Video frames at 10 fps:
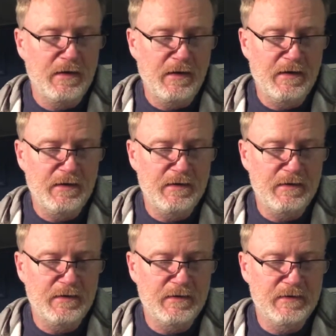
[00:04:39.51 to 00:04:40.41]
And
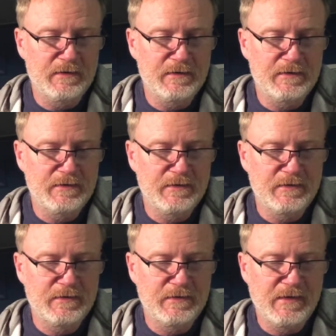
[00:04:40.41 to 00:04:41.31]

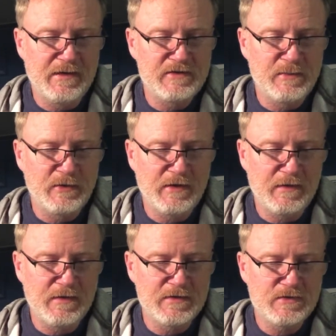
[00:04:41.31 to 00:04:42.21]
yeah, so I'm looking at
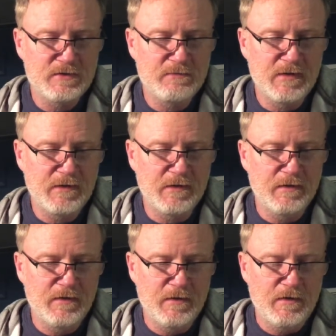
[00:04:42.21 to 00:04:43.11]
this thinking,
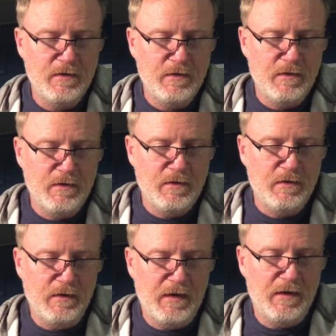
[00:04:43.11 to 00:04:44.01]

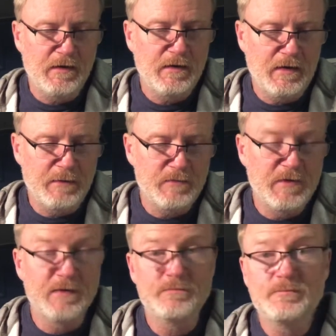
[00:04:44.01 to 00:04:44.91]
yeah, I'm
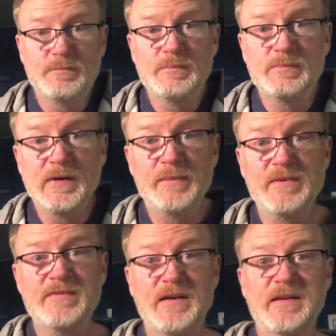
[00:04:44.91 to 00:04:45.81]
gonna probably
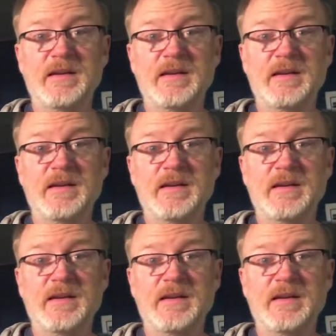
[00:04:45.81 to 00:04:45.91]
find